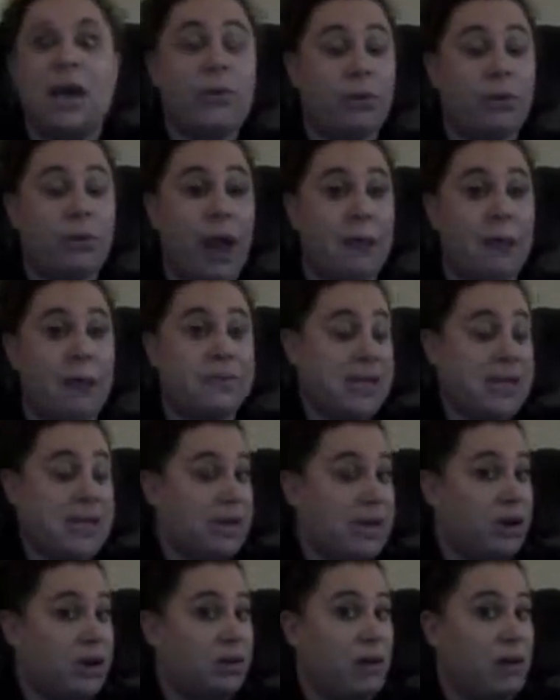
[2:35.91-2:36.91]
perhaps
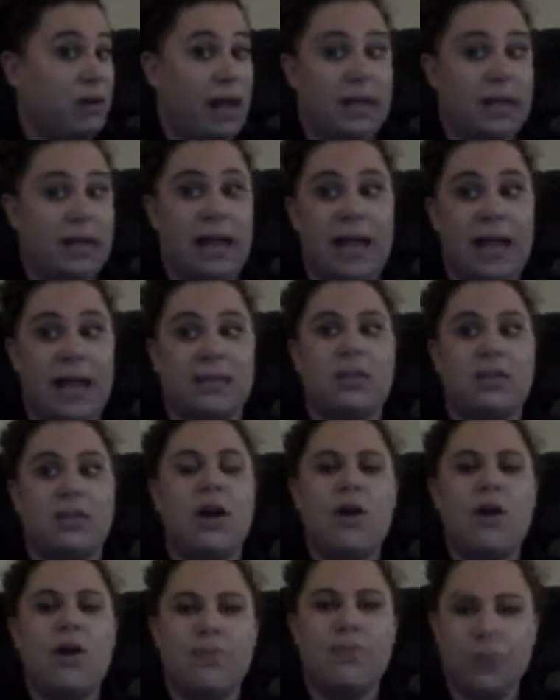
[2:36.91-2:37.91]
taking an online class
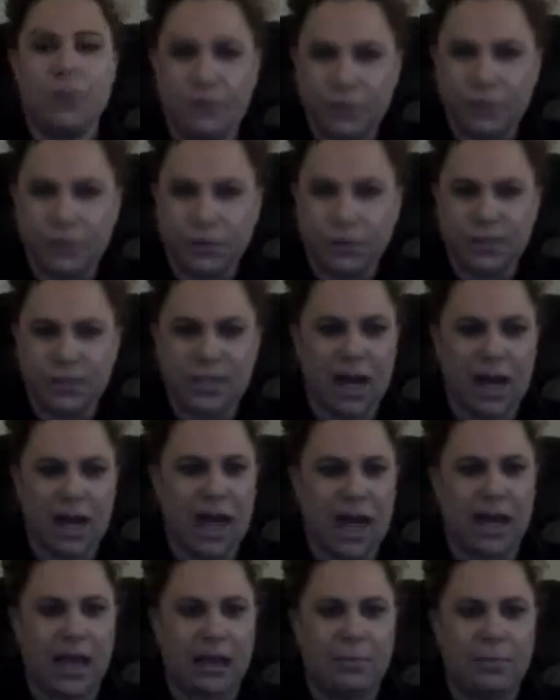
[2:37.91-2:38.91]
for the first
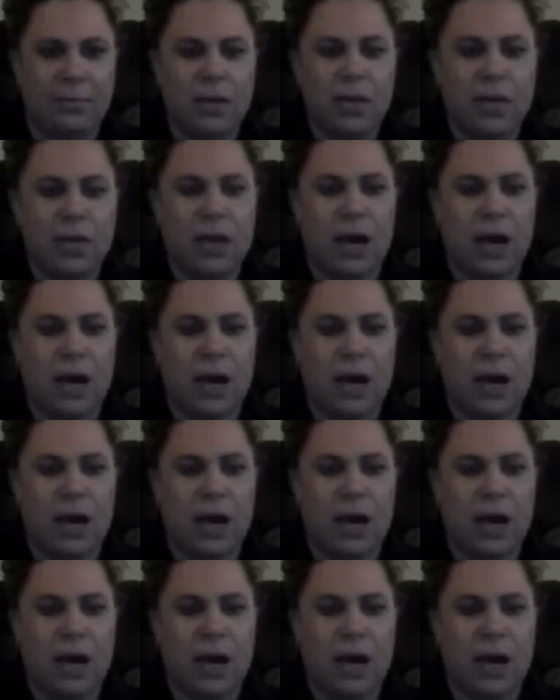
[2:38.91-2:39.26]
time.